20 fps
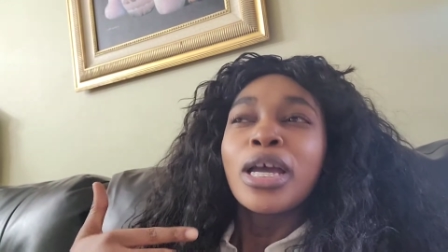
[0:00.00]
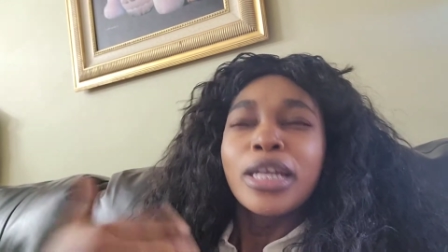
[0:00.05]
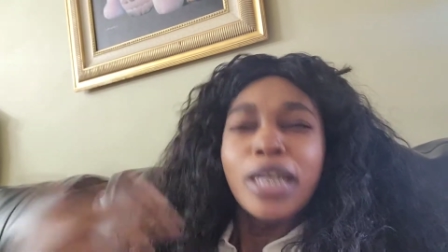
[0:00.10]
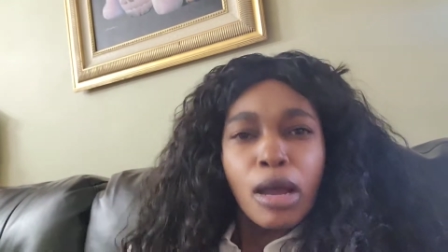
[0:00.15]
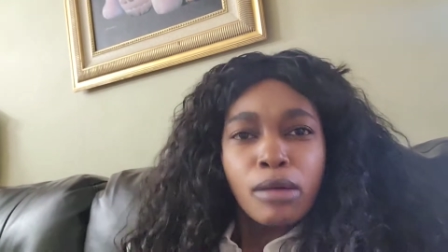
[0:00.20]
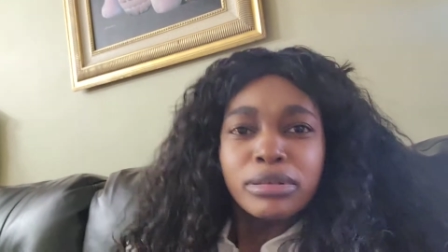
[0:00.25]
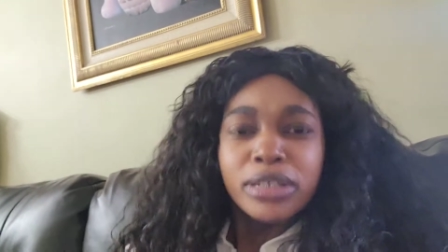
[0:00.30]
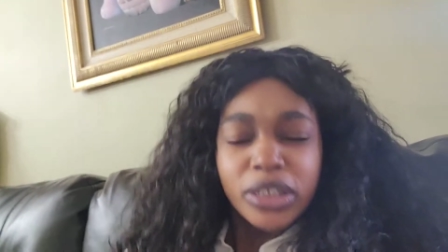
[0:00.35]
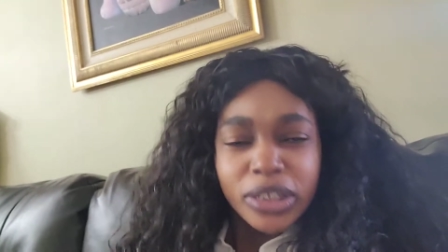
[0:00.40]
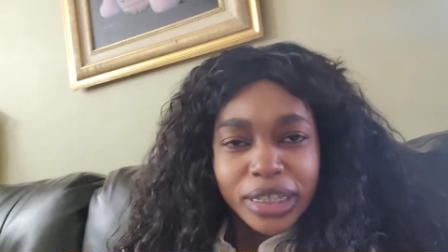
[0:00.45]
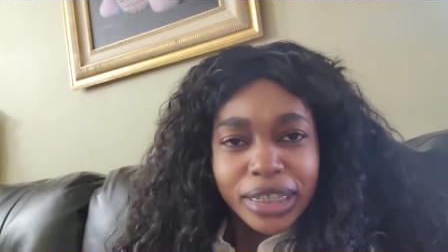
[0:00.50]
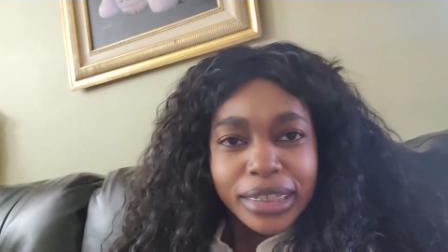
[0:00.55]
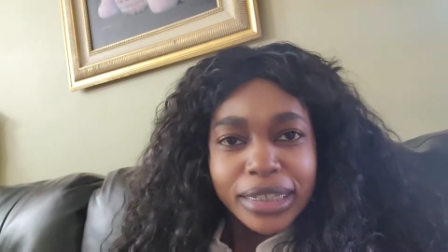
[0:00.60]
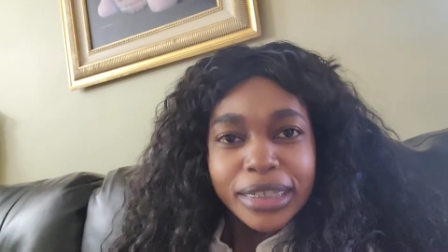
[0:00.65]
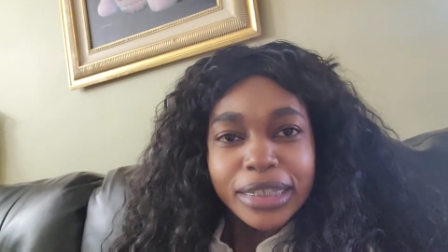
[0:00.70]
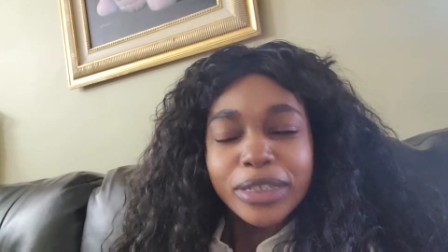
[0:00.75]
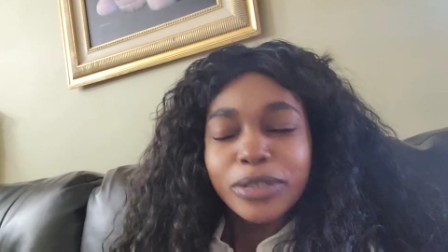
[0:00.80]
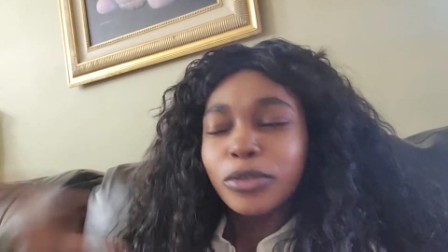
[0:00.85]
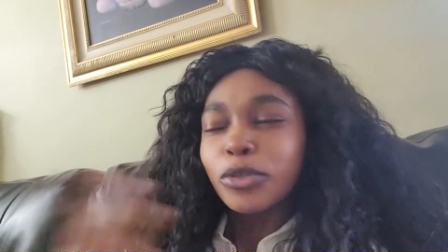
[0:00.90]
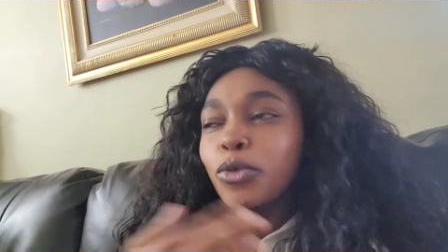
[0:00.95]
know
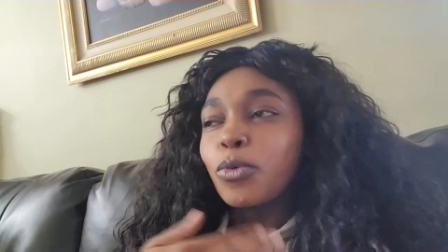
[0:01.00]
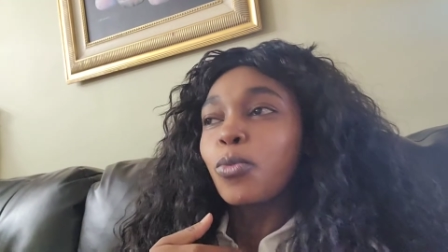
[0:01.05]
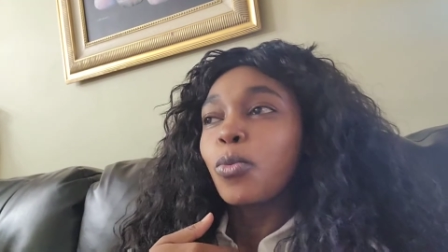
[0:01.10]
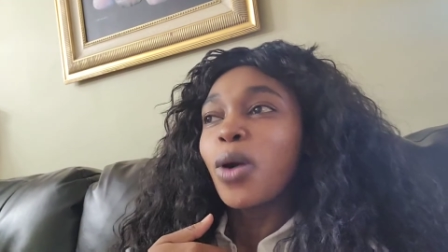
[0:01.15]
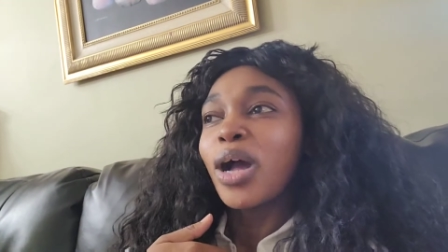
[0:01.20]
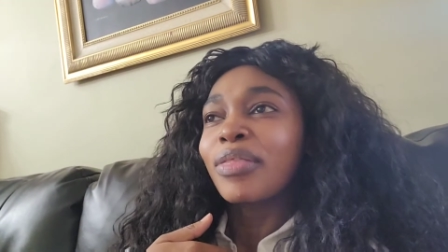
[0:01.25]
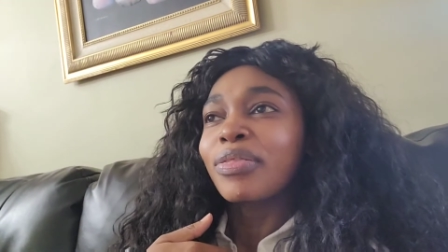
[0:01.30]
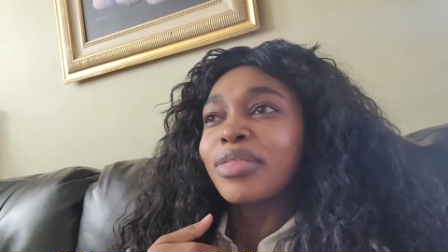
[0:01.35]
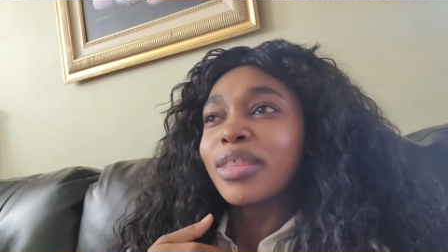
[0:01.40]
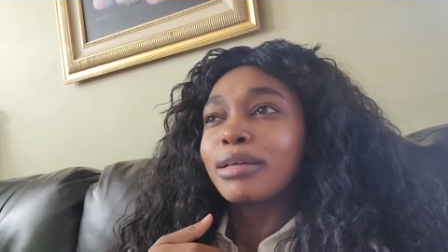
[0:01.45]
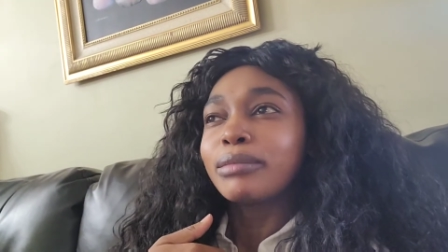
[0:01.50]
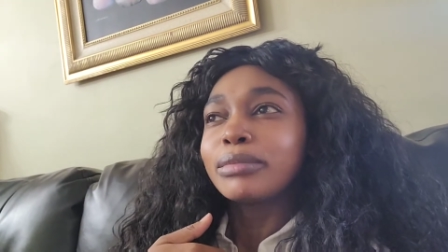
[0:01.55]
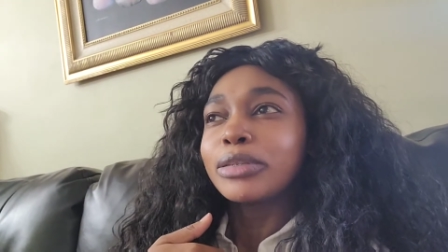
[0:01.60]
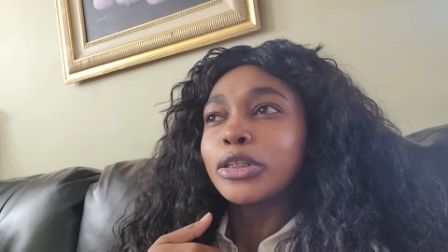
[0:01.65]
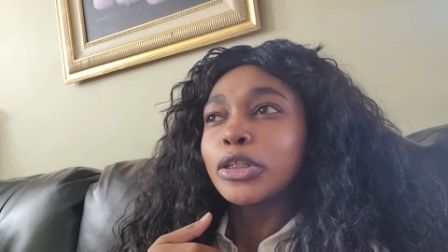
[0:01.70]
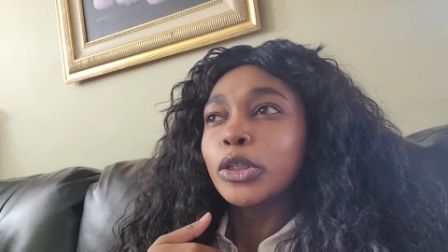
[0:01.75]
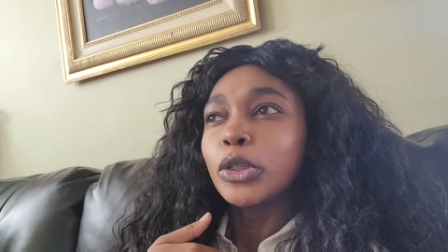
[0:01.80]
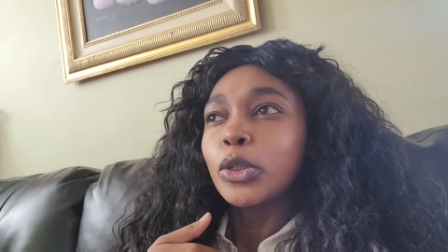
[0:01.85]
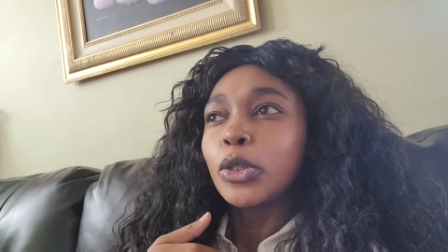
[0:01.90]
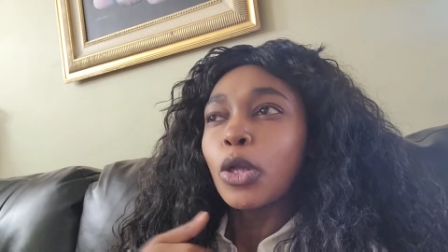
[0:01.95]
jesus you want them
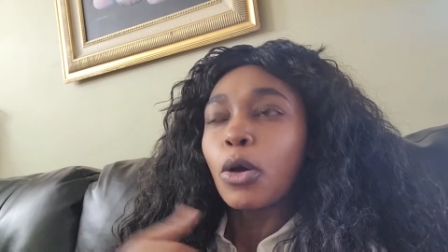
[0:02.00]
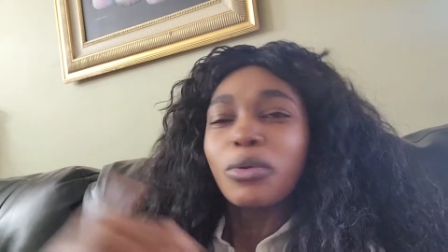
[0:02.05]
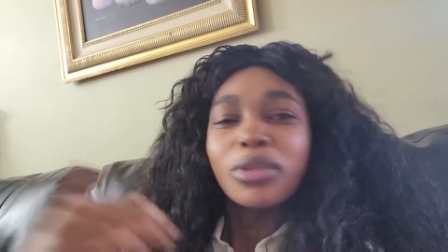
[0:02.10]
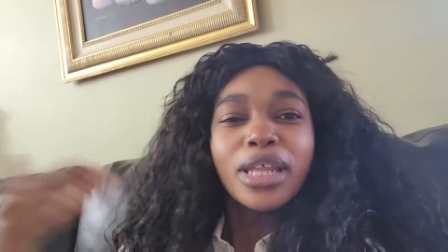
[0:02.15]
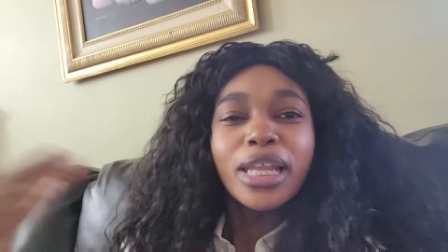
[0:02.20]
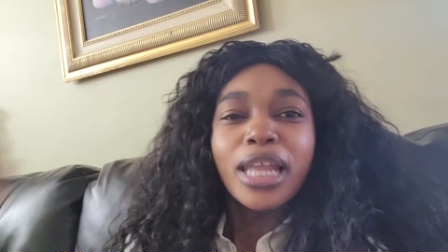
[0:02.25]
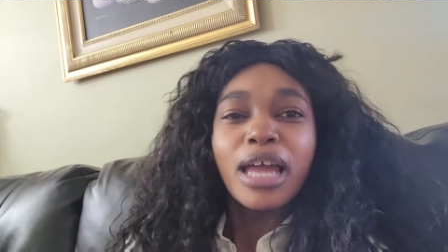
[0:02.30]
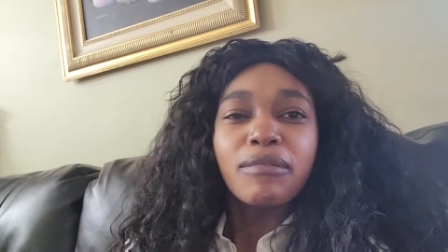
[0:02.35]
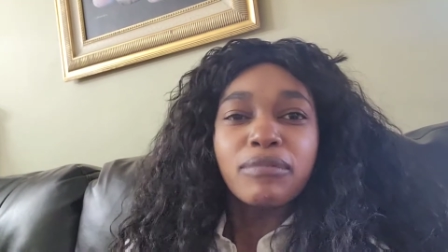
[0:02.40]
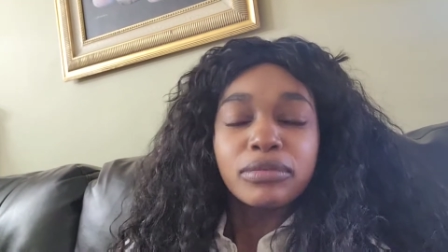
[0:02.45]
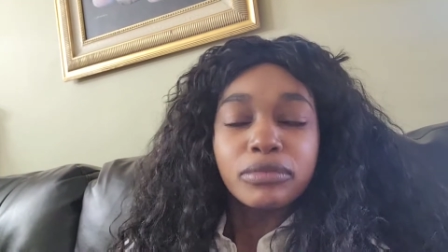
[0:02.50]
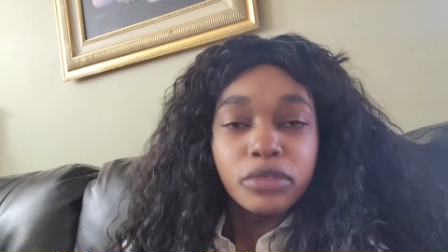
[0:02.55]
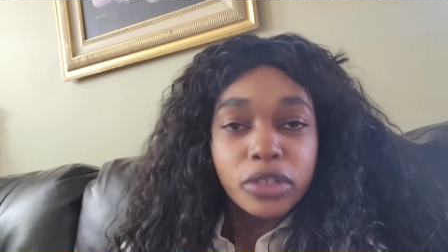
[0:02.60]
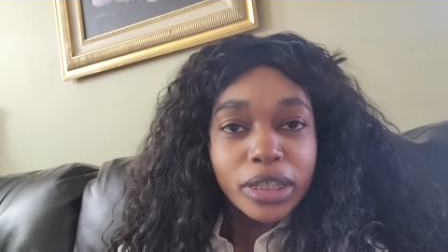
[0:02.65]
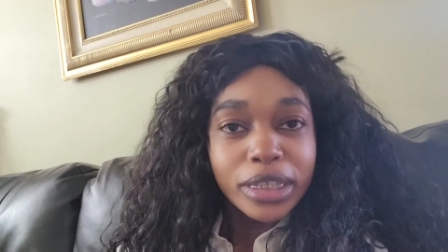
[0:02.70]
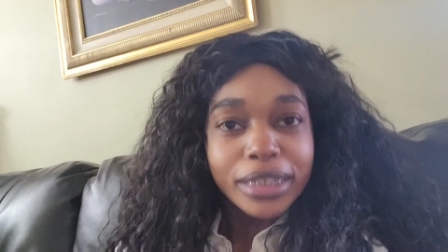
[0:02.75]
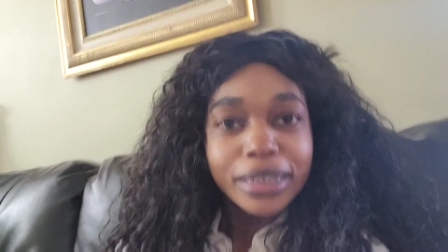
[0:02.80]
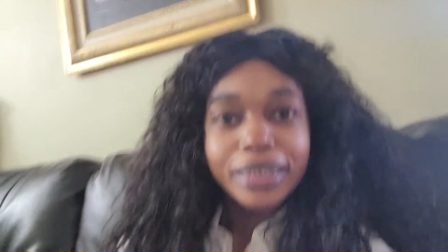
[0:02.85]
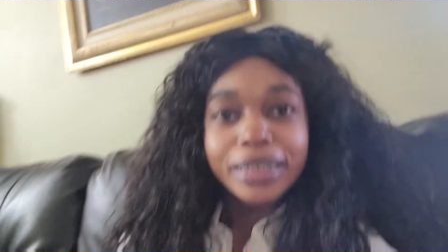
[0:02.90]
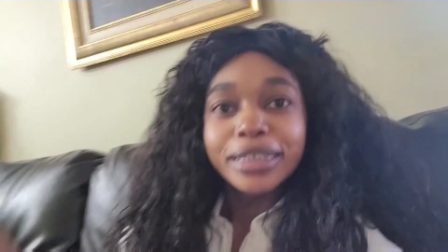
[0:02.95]
to know the love of
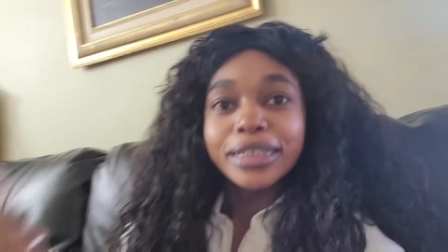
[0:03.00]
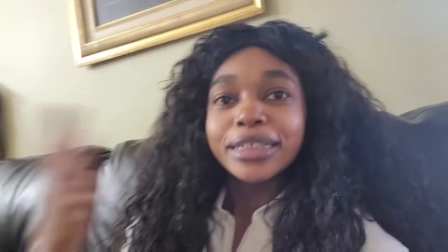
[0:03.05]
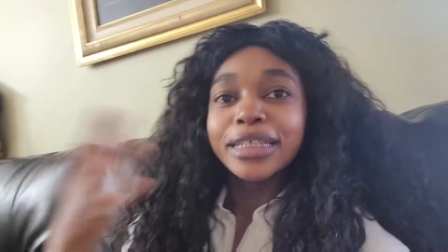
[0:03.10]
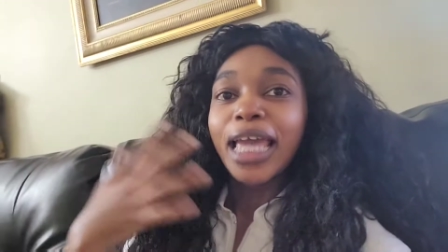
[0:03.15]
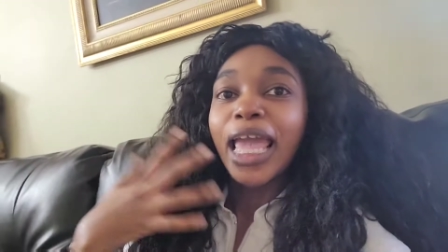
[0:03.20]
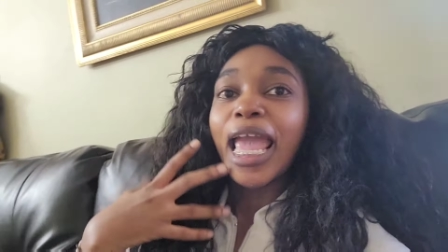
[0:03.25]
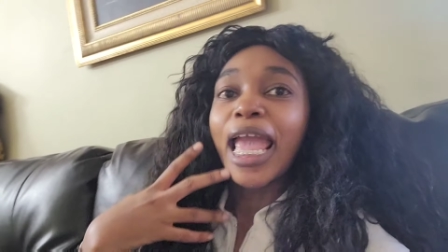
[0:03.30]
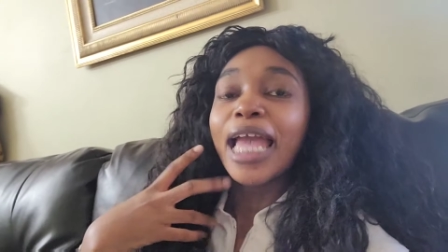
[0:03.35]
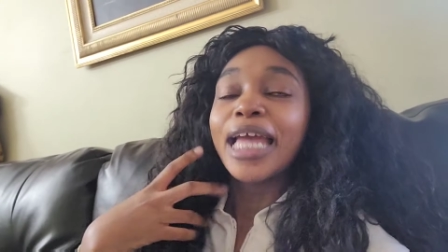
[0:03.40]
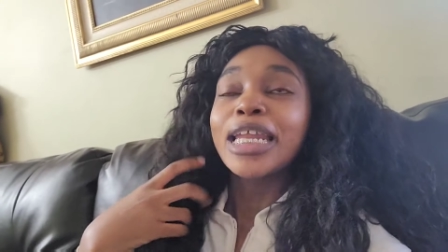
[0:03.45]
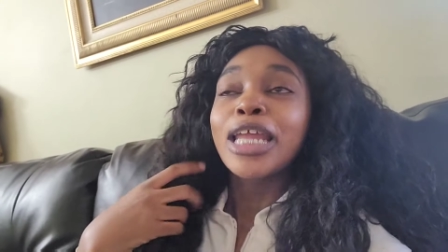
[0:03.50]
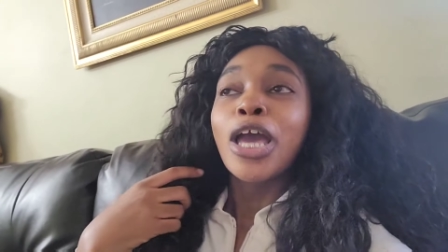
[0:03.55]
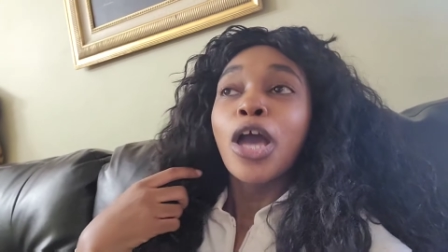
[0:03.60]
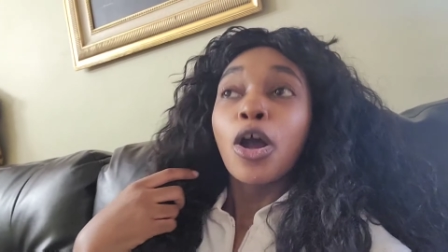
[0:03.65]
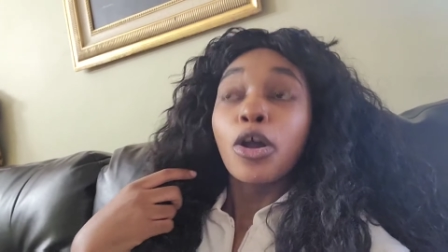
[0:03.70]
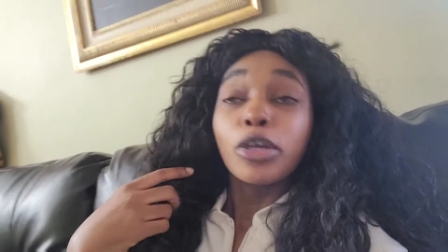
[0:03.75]
jesus and